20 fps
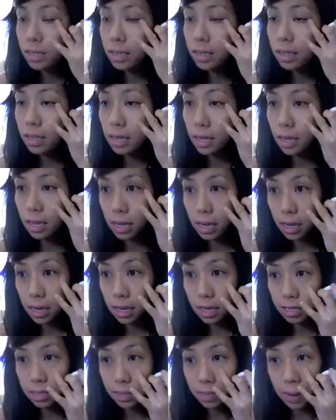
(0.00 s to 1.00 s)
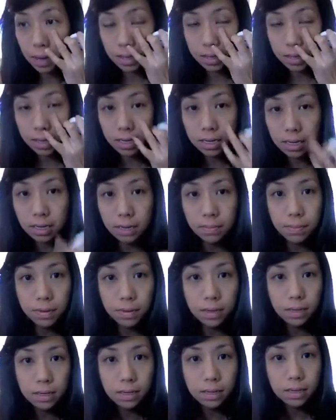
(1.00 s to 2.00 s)
get the spots that need to
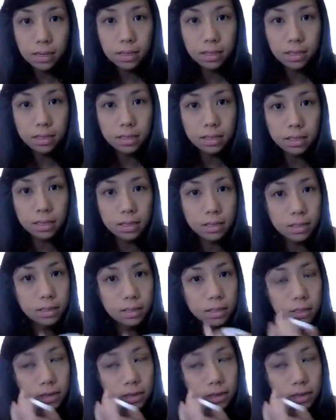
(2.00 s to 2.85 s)
be concealed.